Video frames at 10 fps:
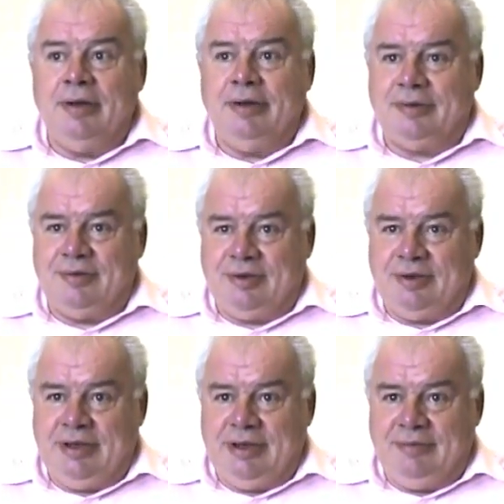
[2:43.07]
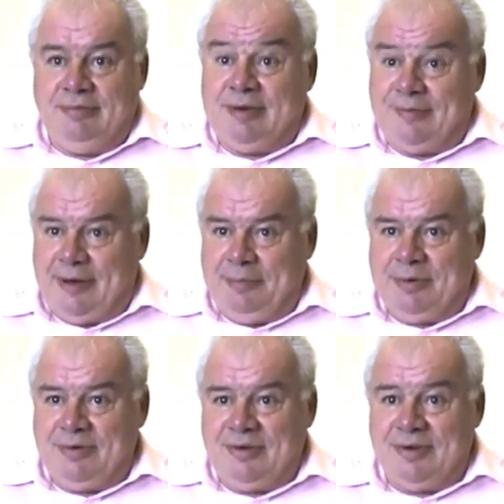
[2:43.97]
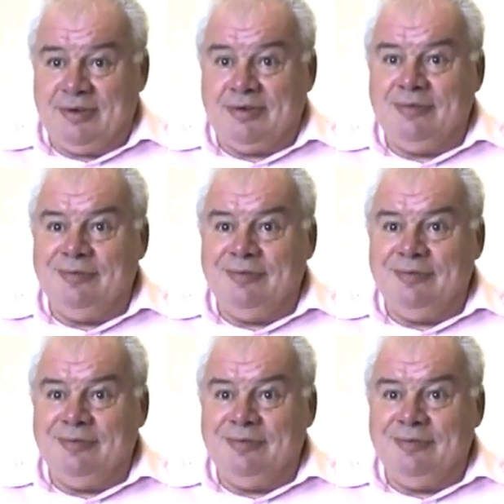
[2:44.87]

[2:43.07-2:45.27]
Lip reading: There are certainly developers that